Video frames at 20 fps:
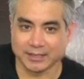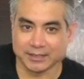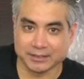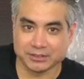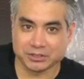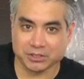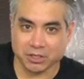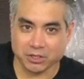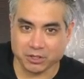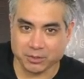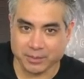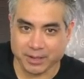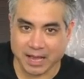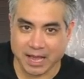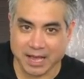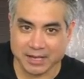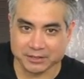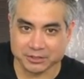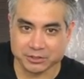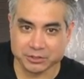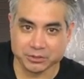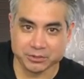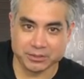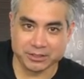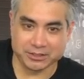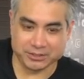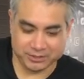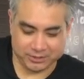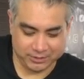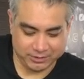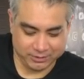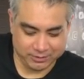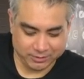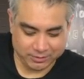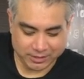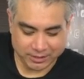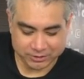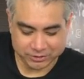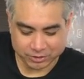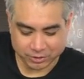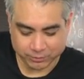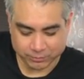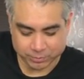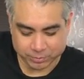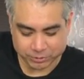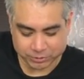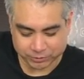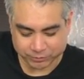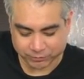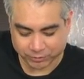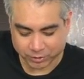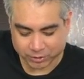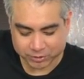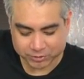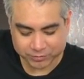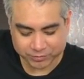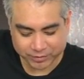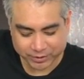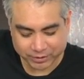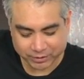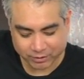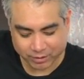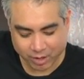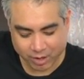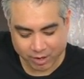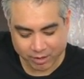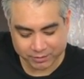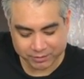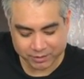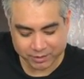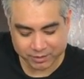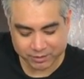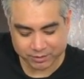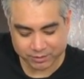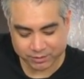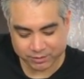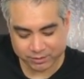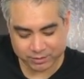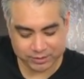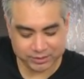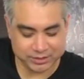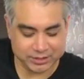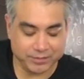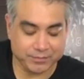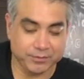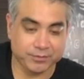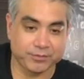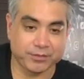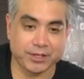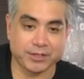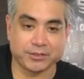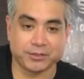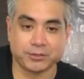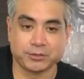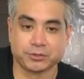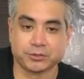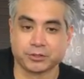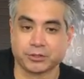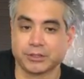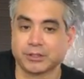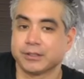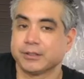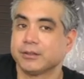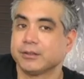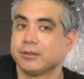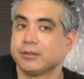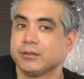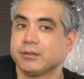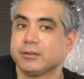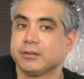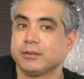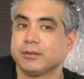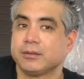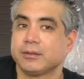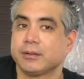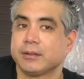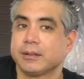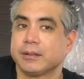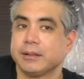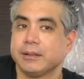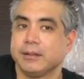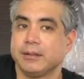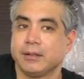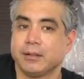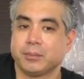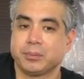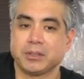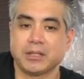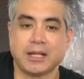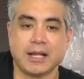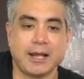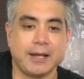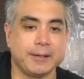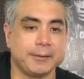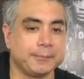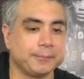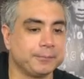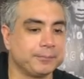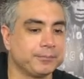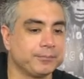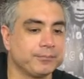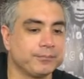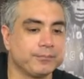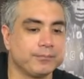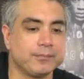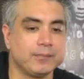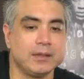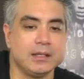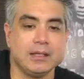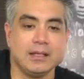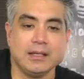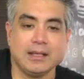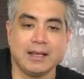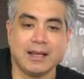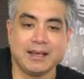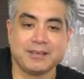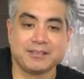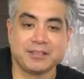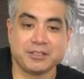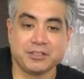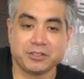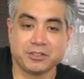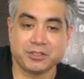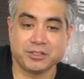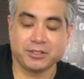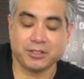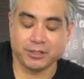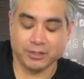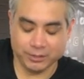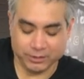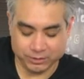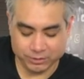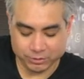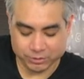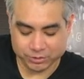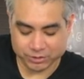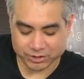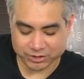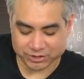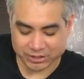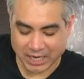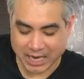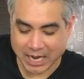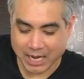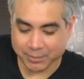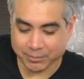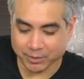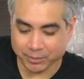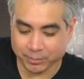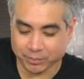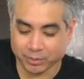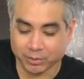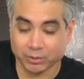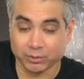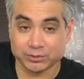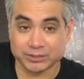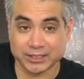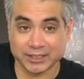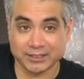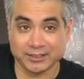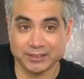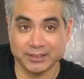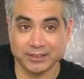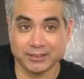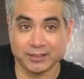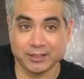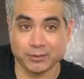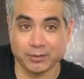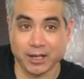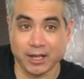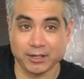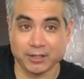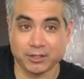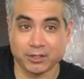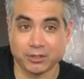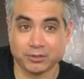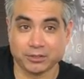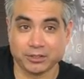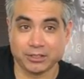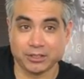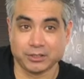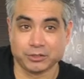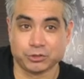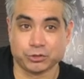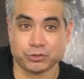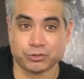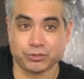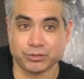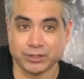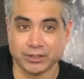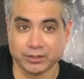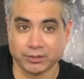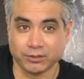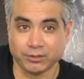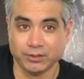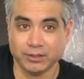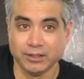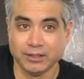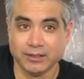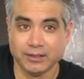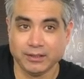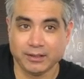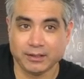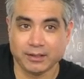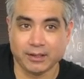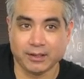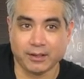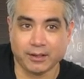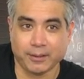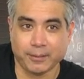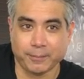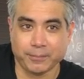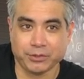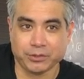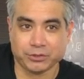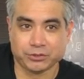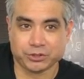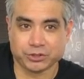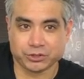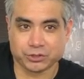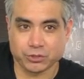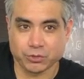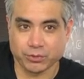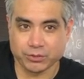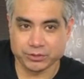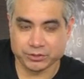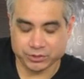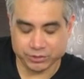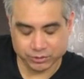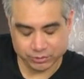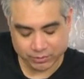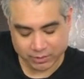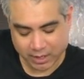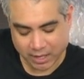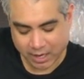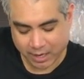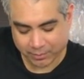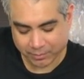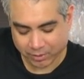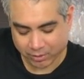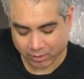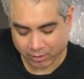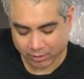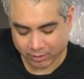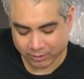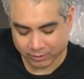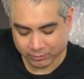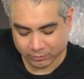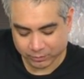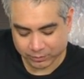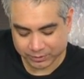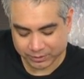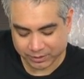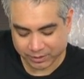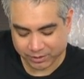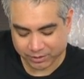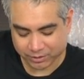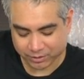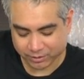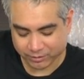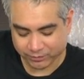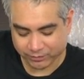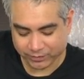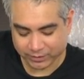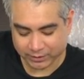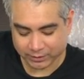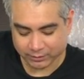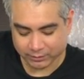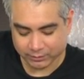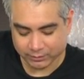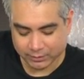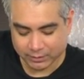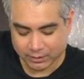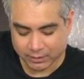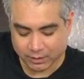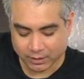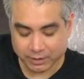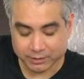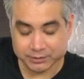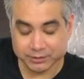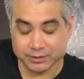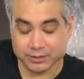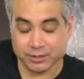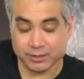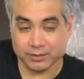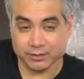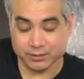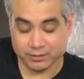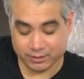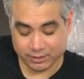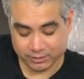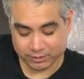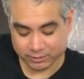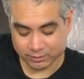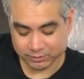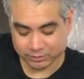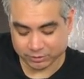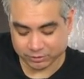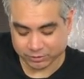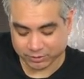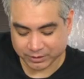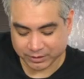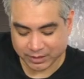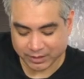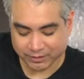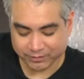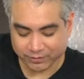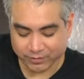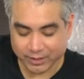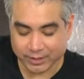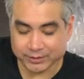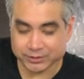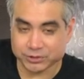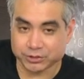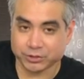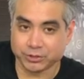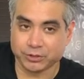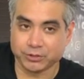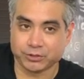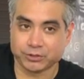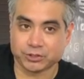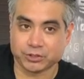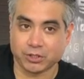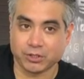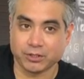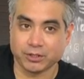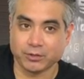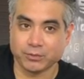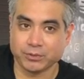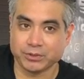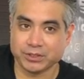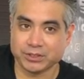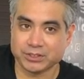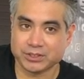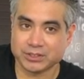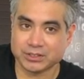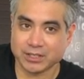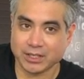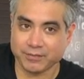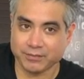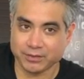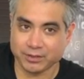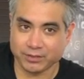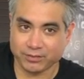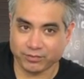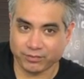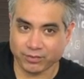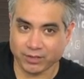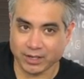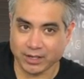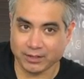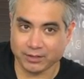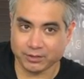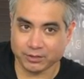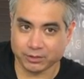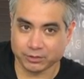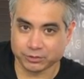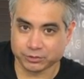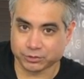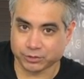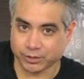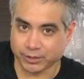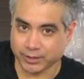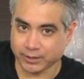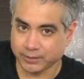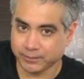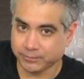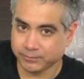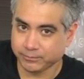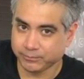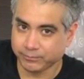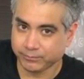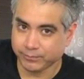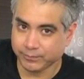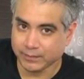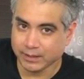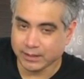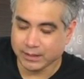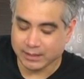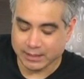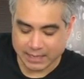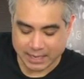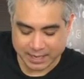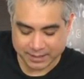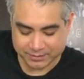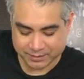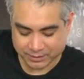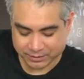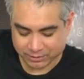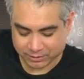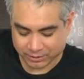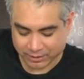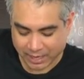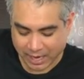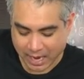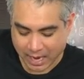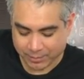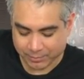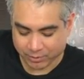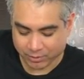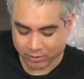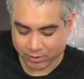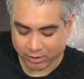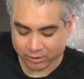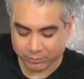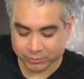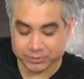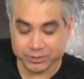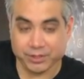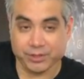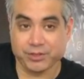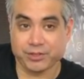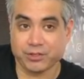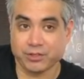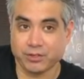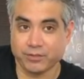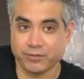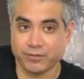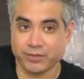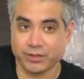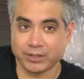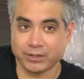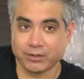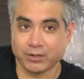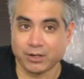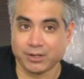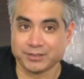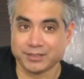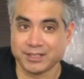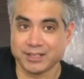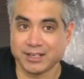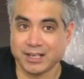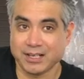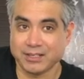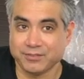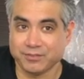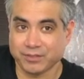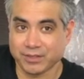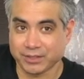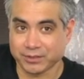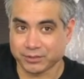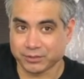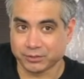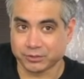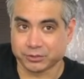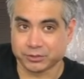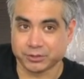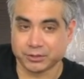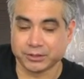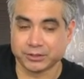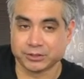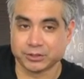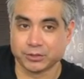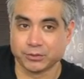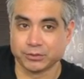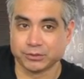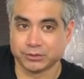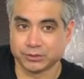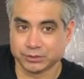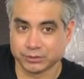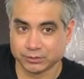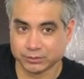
Let's talk about how to do this. Okay, so put your first finger on the 7th fret 3rd string. Play that. And then you're going to use this hammer pull technique that I called it a trill. You're just going to hammer on with the 3rd finger on the 3rd string 9th fret. So you're starting with the 7th fret 3rd string. And then you're going to hammer on with the 3rd finger on the 9th fret 3rd string. So it's...